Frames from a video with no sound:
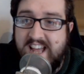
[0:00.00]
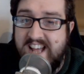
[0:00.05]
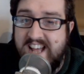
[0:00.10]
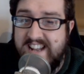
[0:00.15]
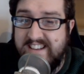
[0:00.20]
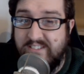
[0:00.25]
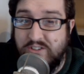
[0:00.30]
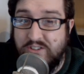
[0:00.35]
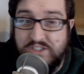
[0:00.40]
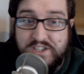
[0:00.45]

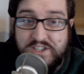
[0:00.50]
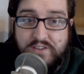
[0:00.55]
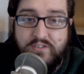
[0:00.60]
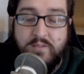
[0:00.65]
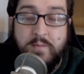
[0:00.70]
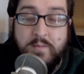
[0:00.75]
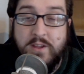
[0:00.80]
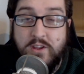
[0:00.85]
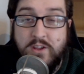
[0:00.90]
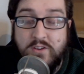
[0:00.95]
and also
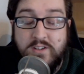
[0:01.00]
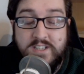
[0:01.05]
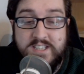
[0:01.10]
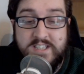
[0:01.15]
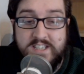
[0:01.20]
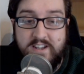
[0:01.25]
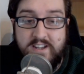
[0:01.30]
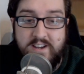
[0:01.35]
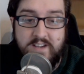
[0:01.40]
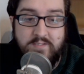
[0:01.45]
from the good
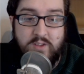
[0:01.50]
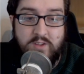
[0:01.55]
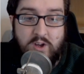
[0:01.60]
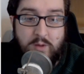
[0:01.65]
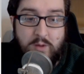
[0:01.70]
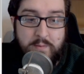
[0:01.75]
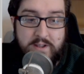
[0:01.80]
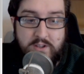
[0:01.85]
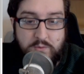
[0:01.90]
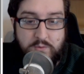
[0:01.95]
side of the
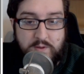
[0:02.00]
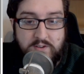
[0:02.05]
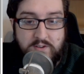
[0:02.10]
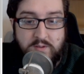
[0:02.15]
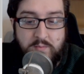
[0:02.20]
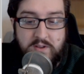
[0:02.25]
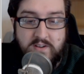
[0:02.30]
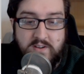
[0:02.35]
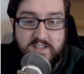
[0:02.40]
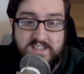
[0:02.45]
Hobbit as well, to
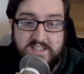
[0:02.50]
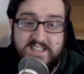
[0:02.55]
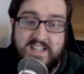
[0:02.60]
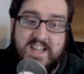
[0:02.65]
be honest.